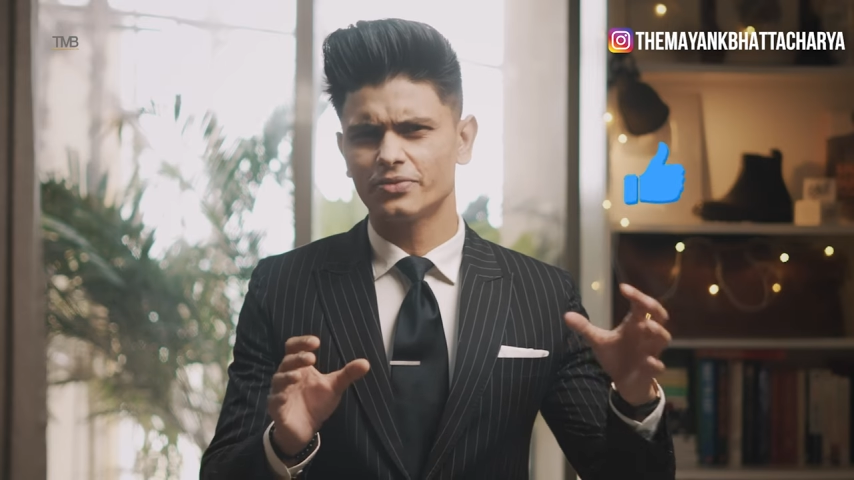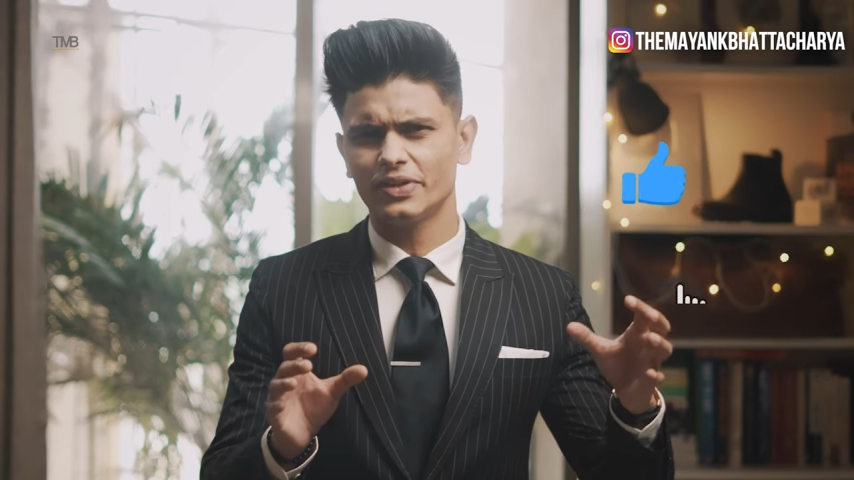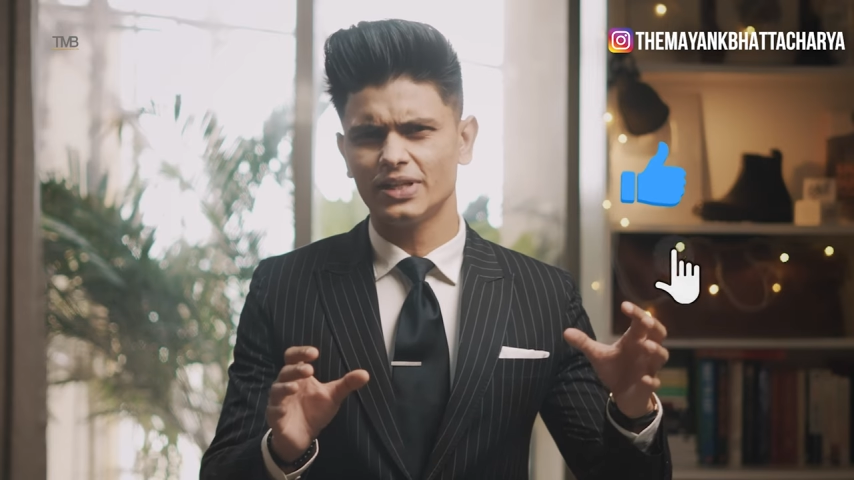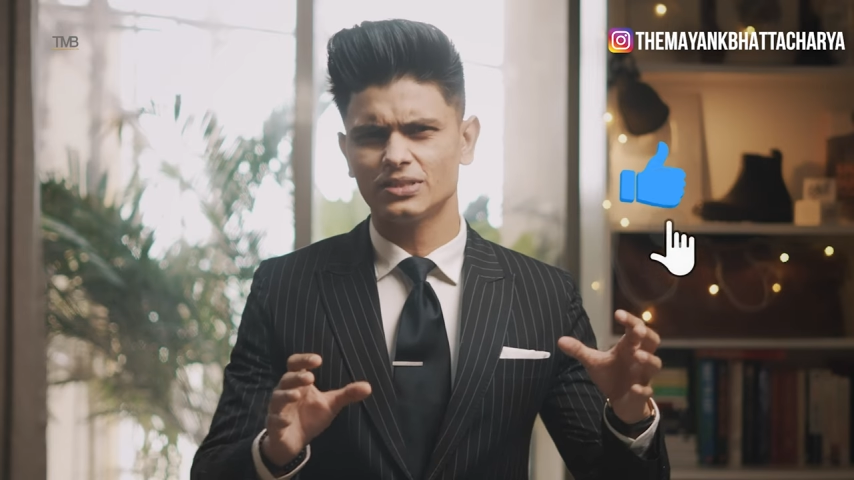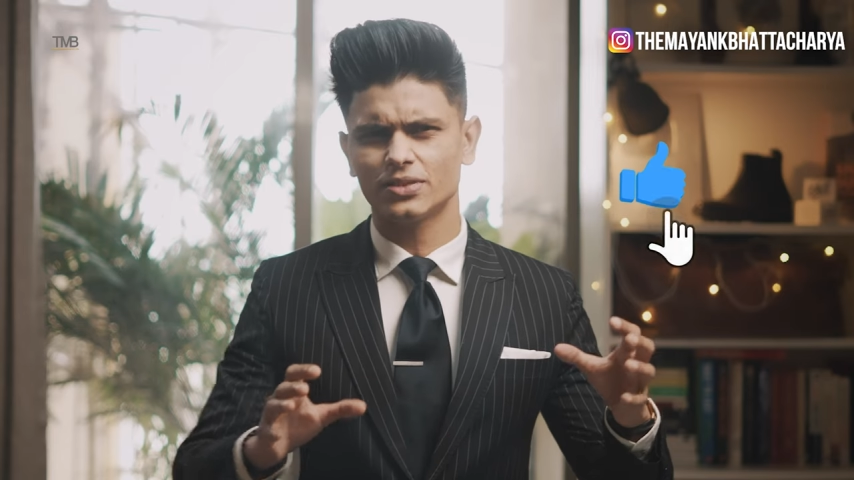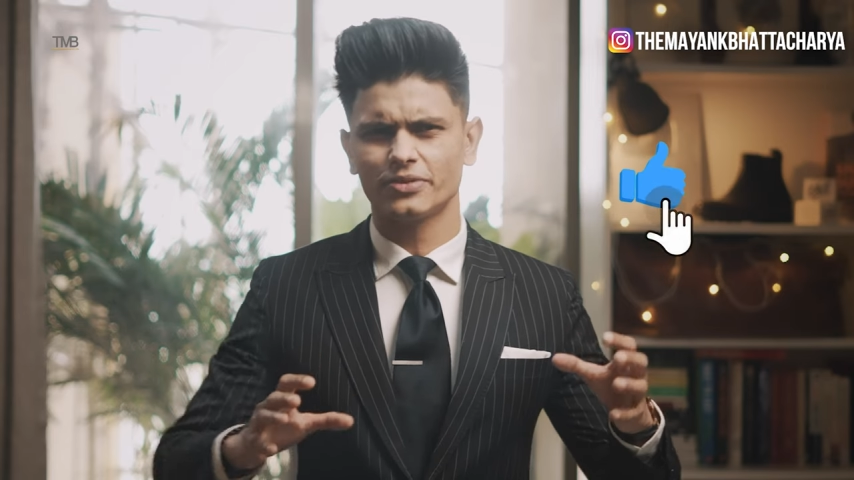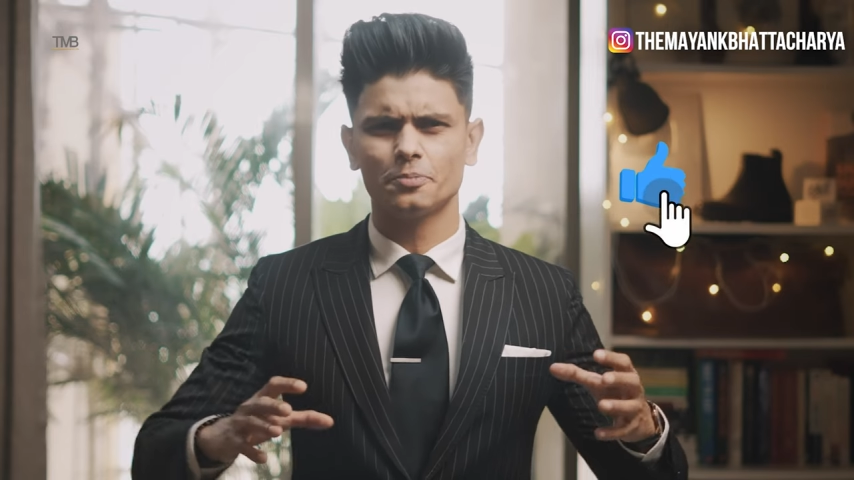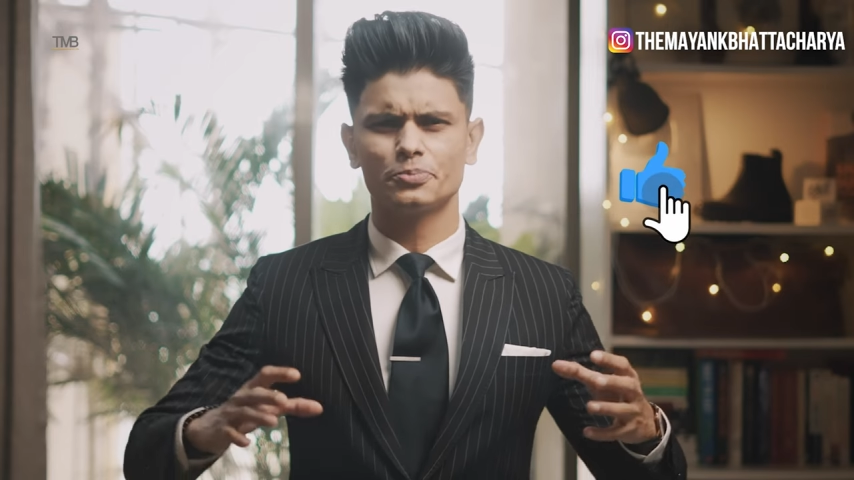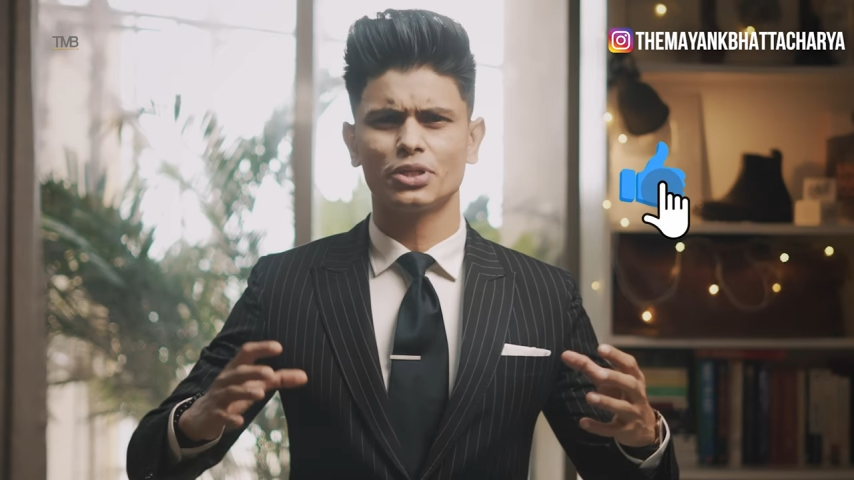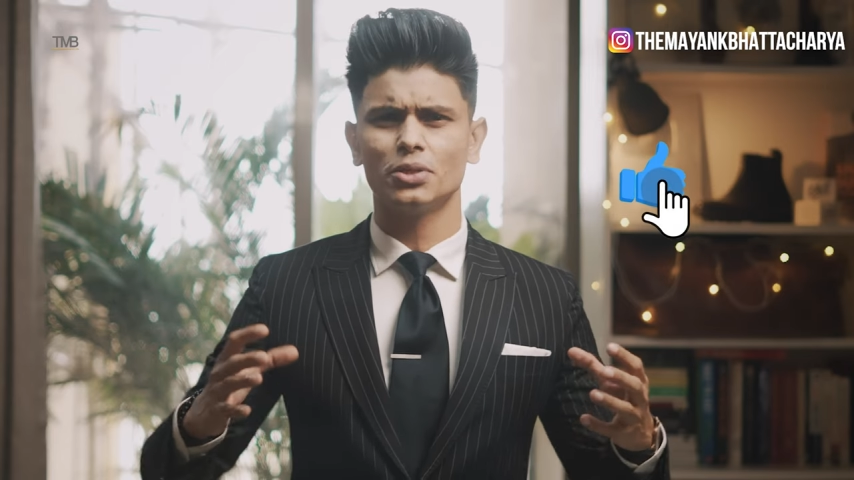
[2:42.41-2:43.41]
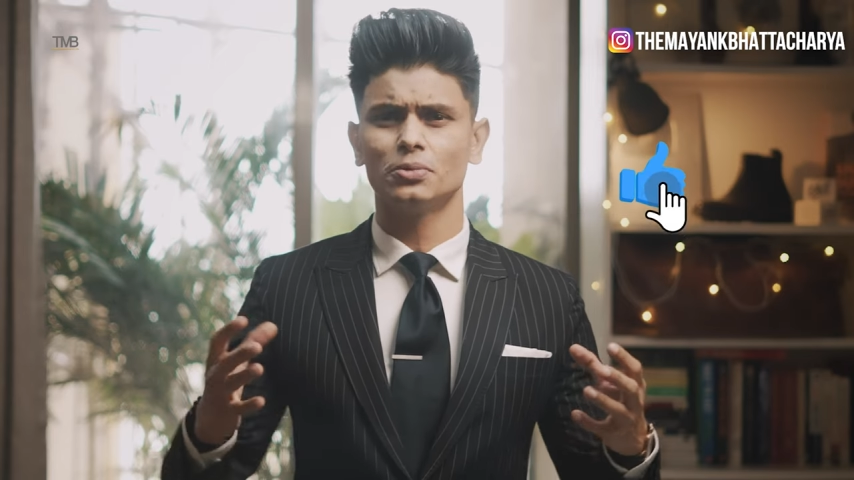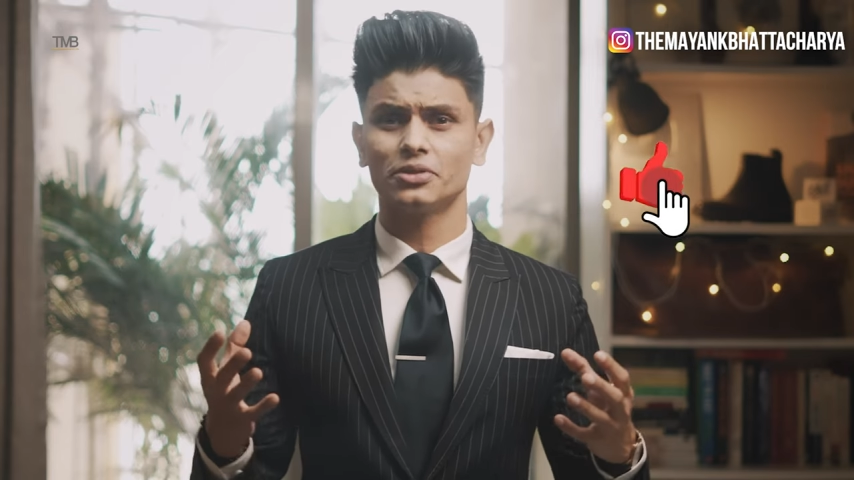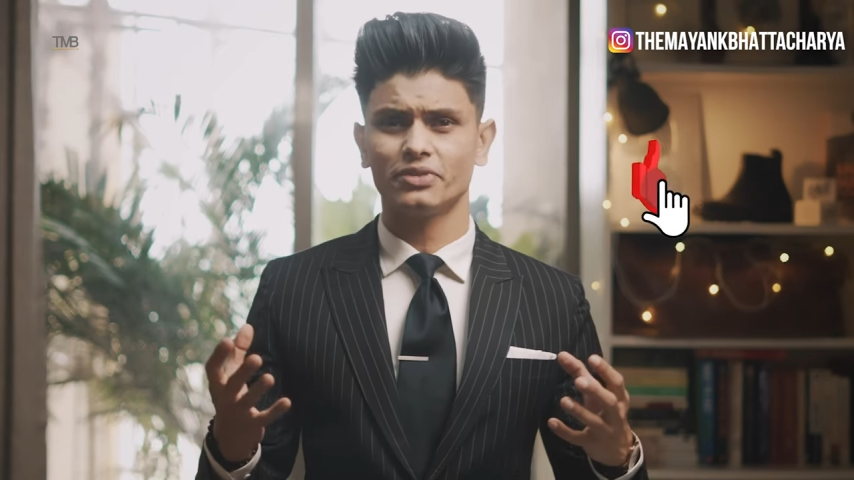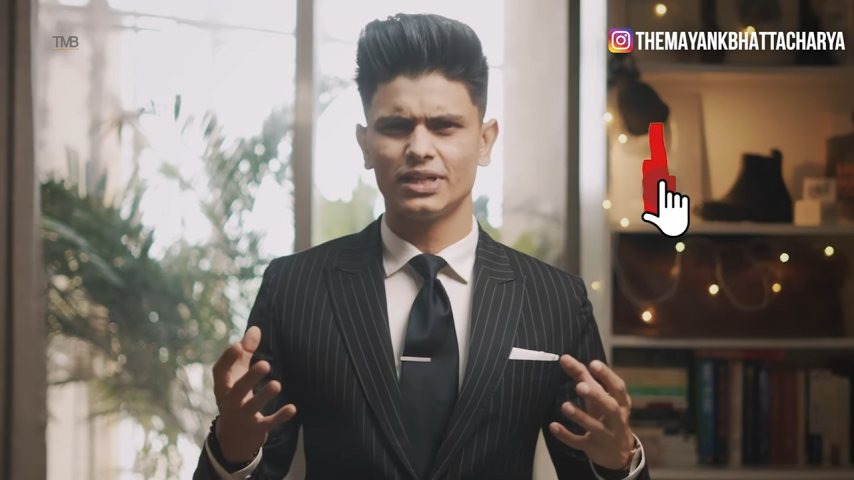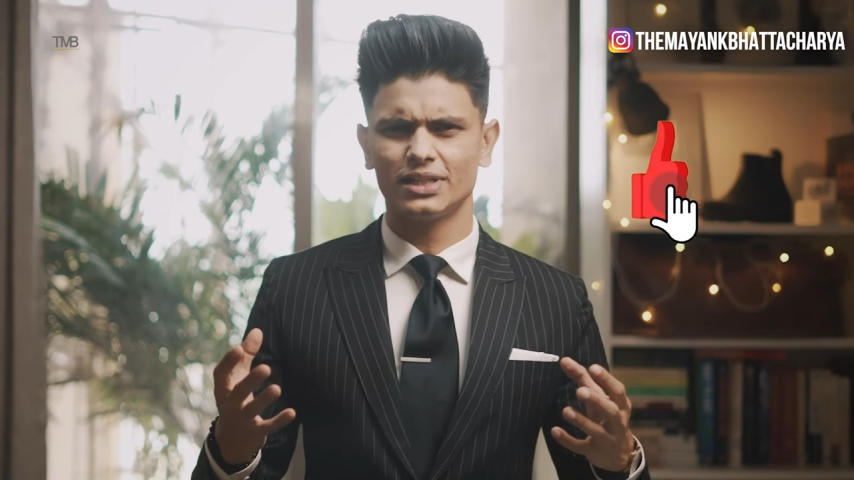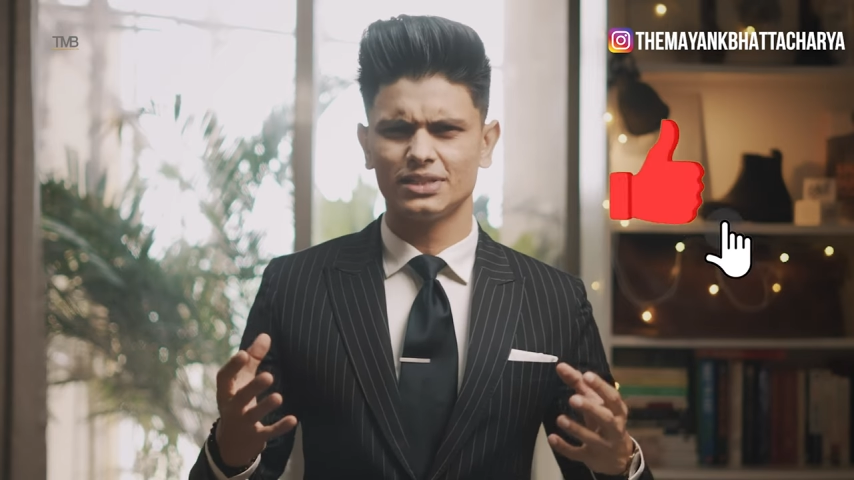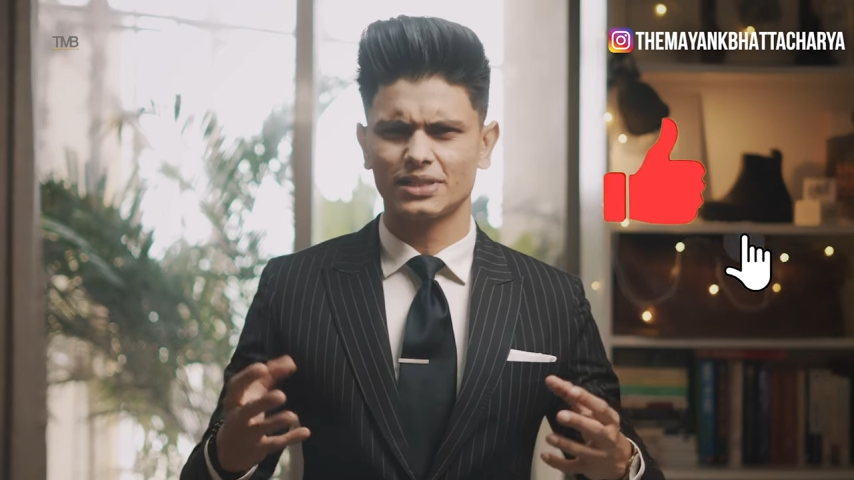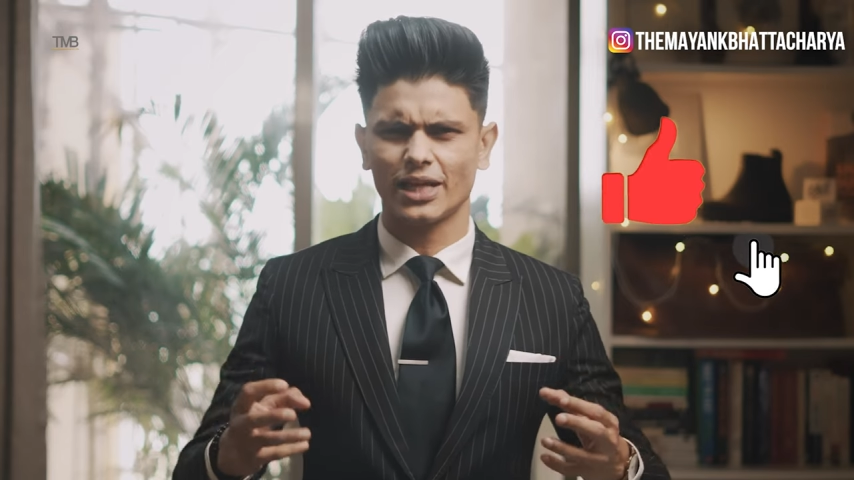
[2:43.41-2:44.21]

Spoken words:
phase of absolute awareness,